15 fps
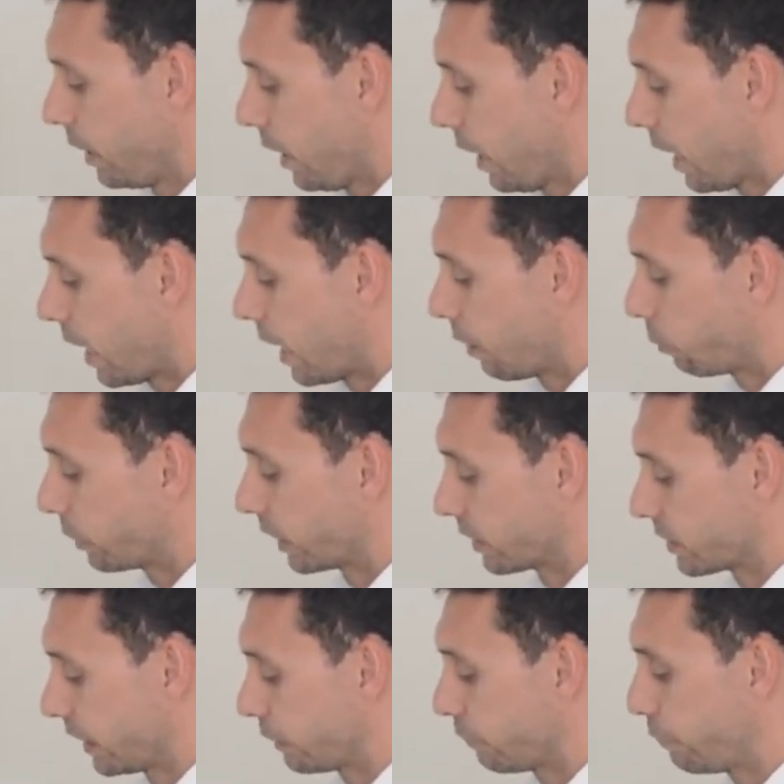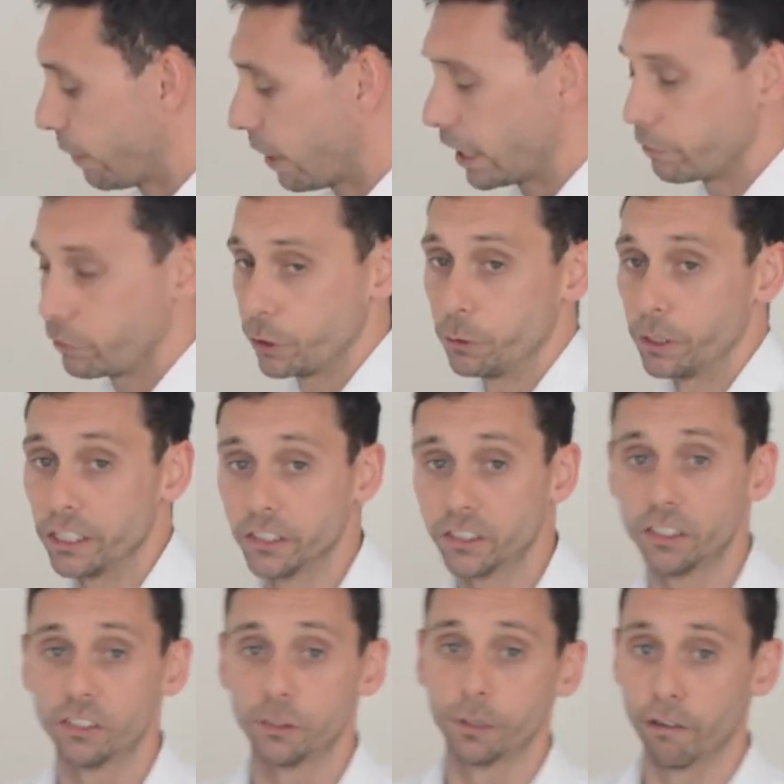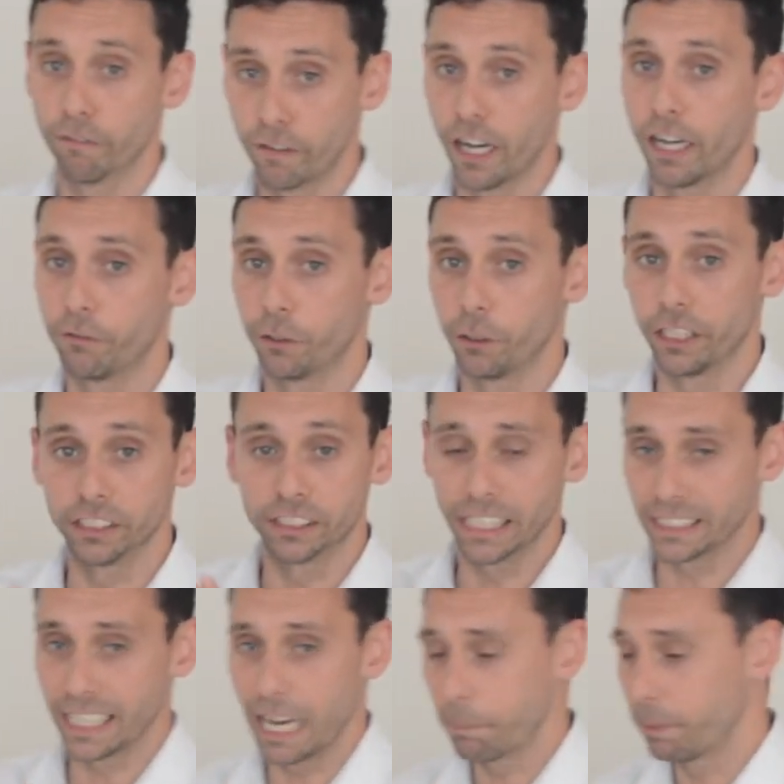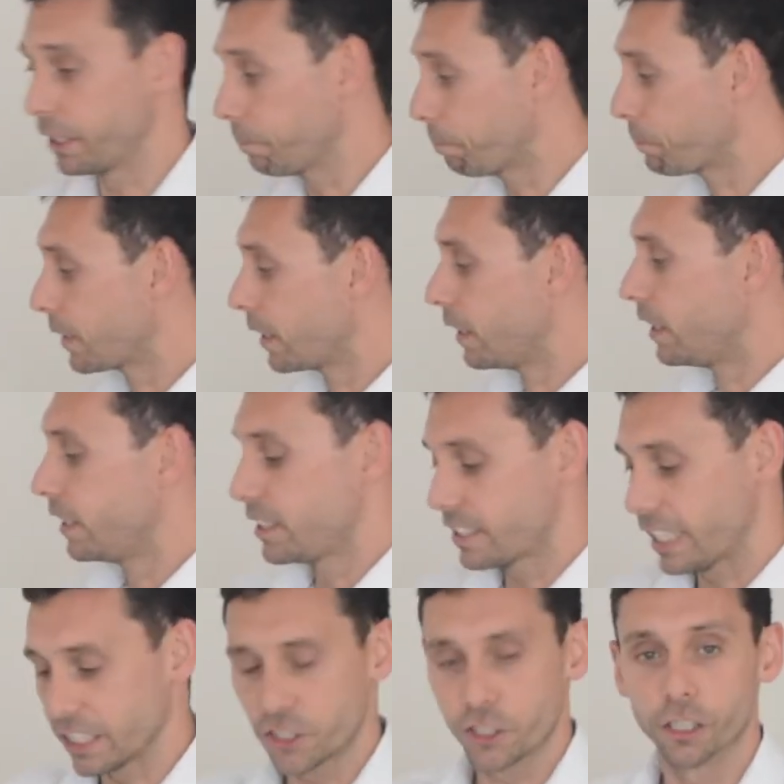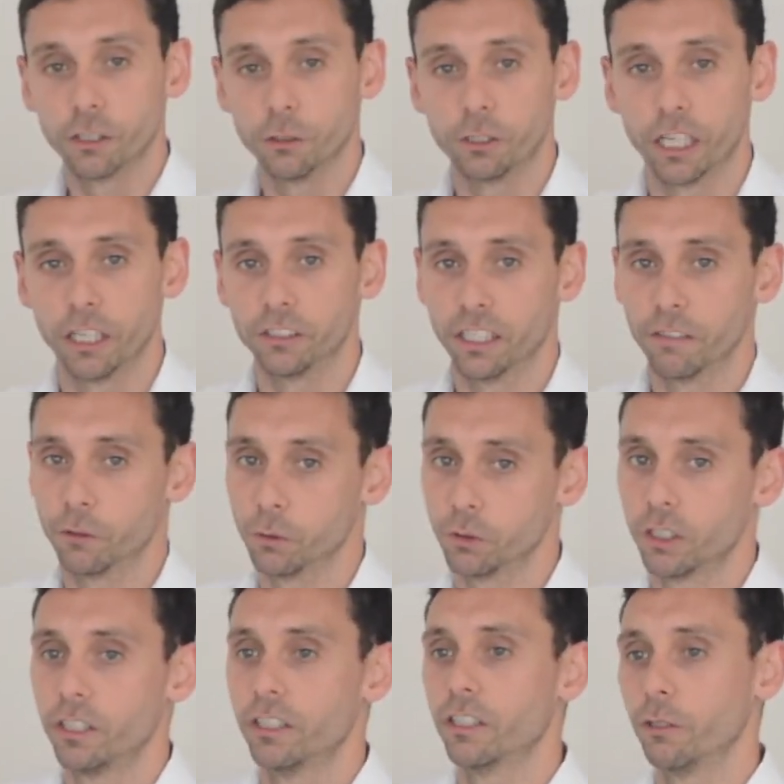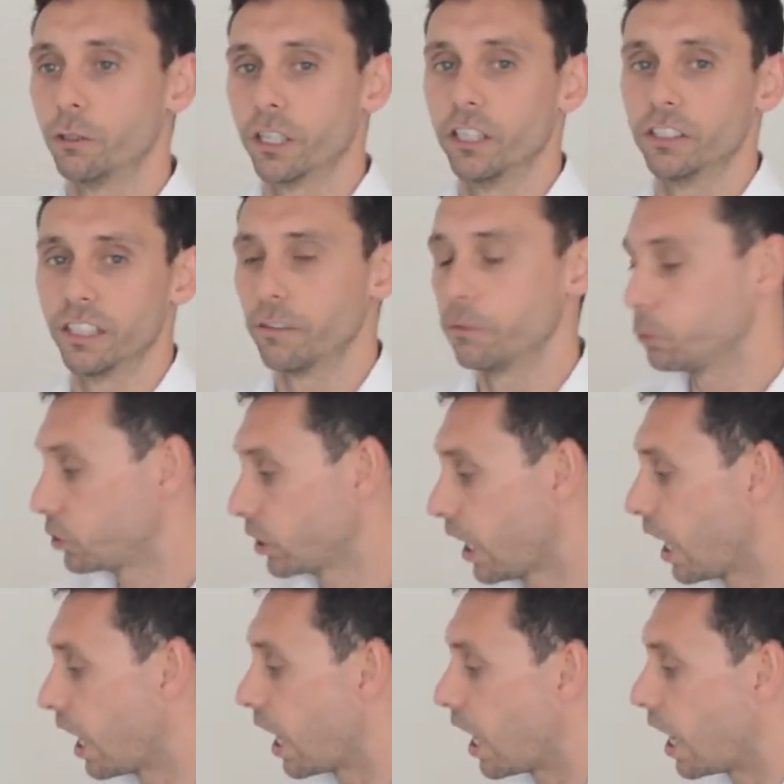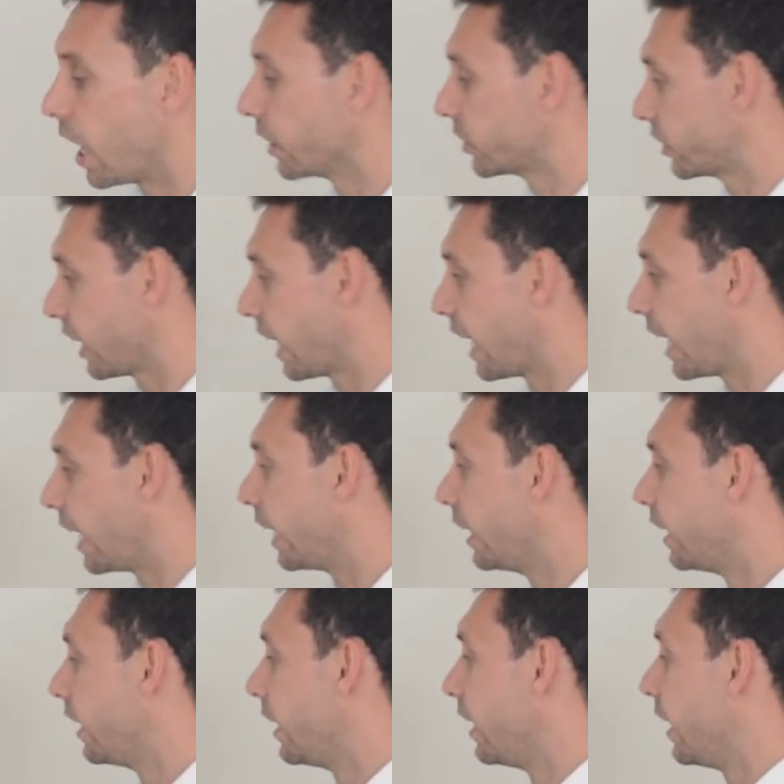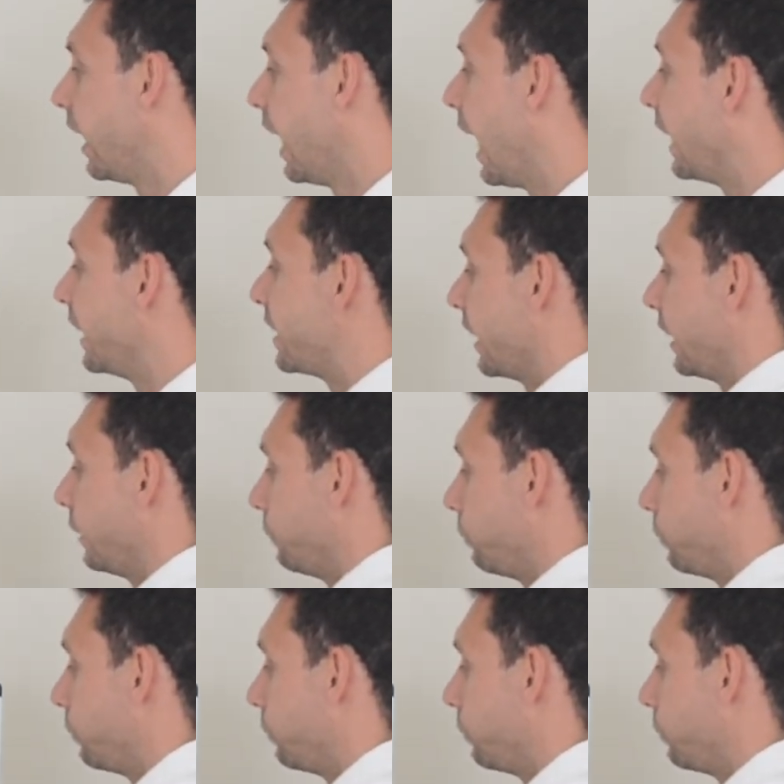we're gonna take 5 units. So we got 5 units, that's happening. Test your glucose levels. Glucose levels are say 18,